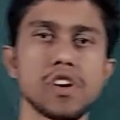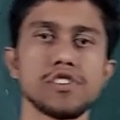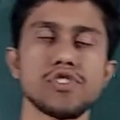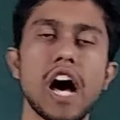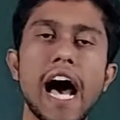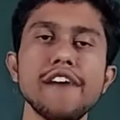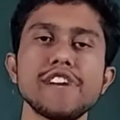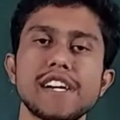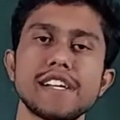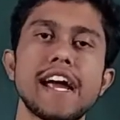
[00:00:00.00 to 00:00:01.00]
So I have
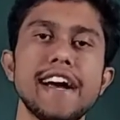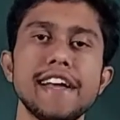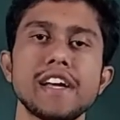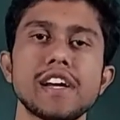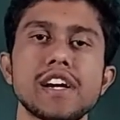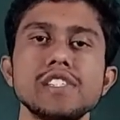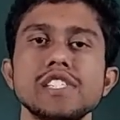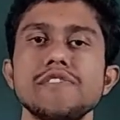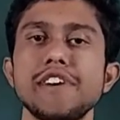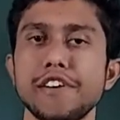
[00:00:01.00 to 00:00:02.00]
written heading
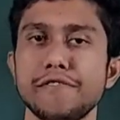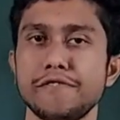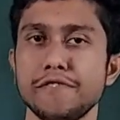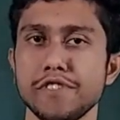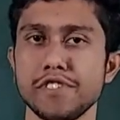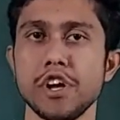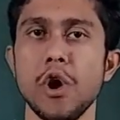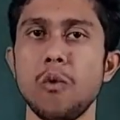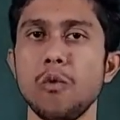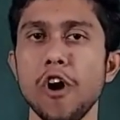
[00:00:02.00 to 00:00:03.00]
conservative force.
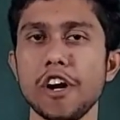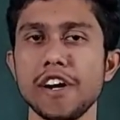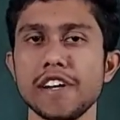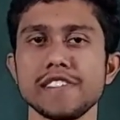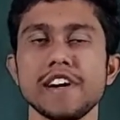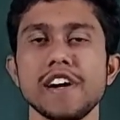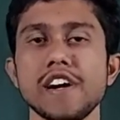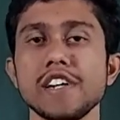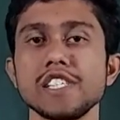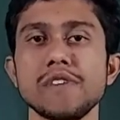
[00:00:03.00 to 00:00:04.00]
What does a
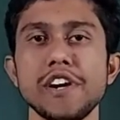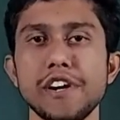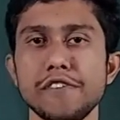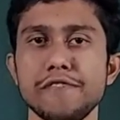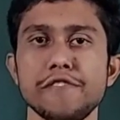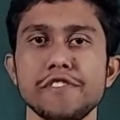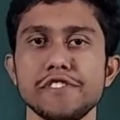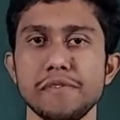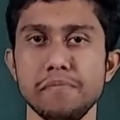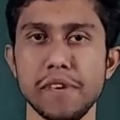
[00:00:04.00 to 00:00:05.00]
conservative
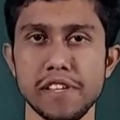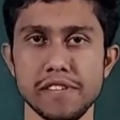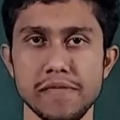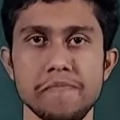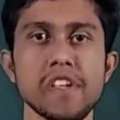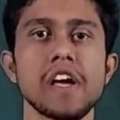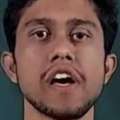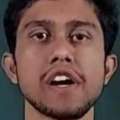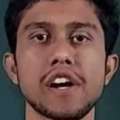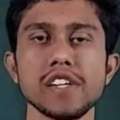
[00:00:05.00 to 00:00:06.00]
force means?
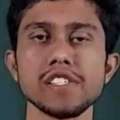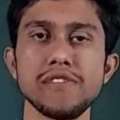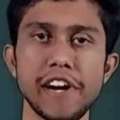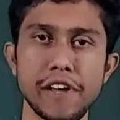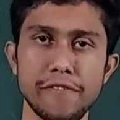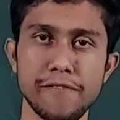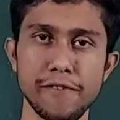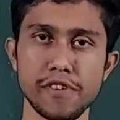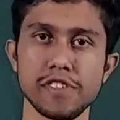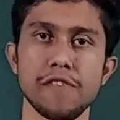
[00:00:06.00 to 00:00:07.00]
Conservative
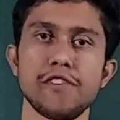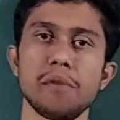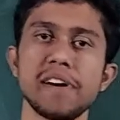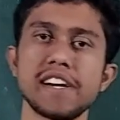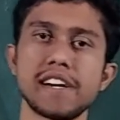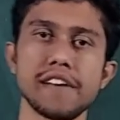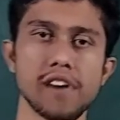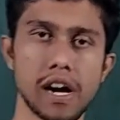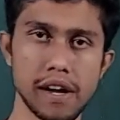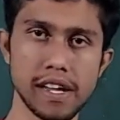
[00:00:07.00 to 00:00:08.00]
force, from it
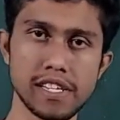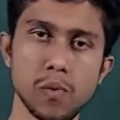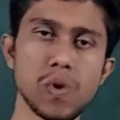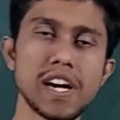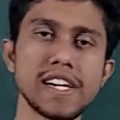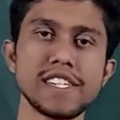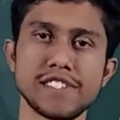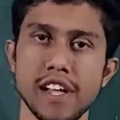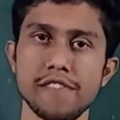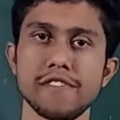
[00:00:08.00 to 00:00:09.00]
is the word
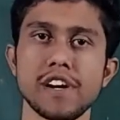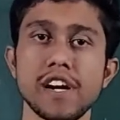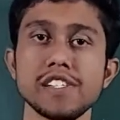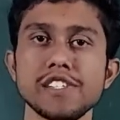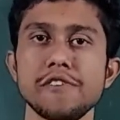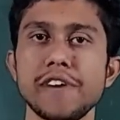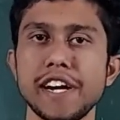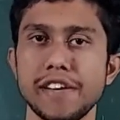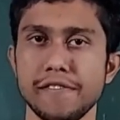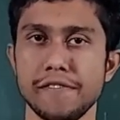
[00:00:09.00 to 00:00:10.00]
itself,
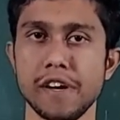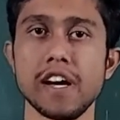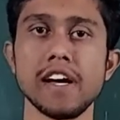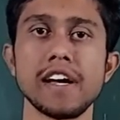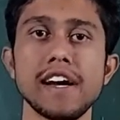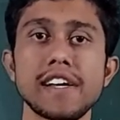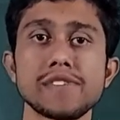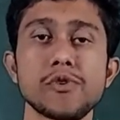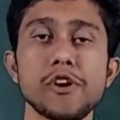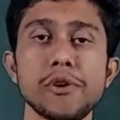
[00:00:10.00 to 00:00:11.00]
conservative. It is
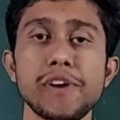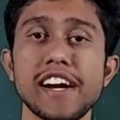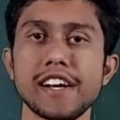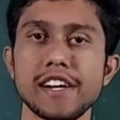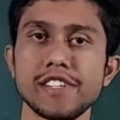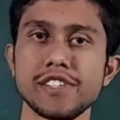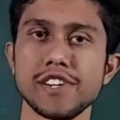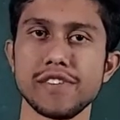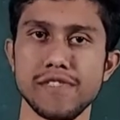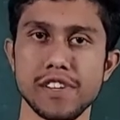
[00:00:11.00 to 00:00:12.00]
going to get
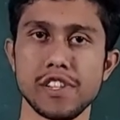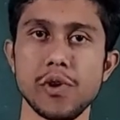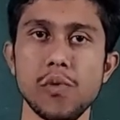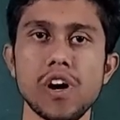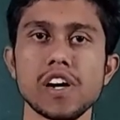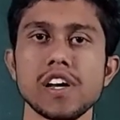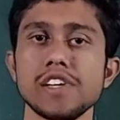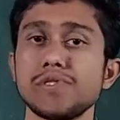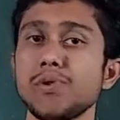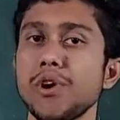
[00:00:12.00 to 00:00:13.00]
conserved. The work
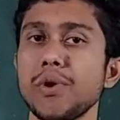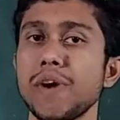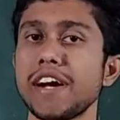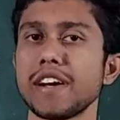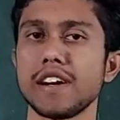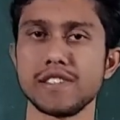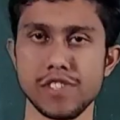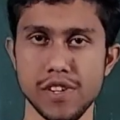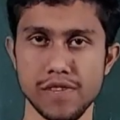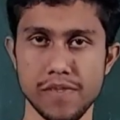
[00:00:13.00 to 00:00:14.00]
is going to get
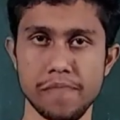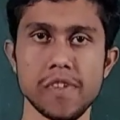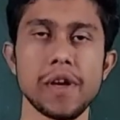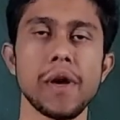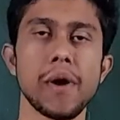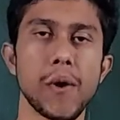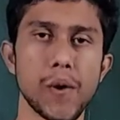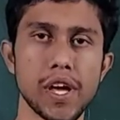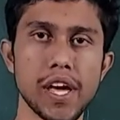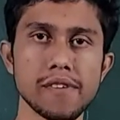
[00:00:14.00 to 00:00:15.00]
conserved.
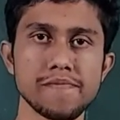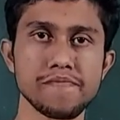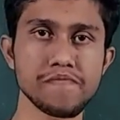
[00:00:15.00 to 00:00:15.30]
Okay.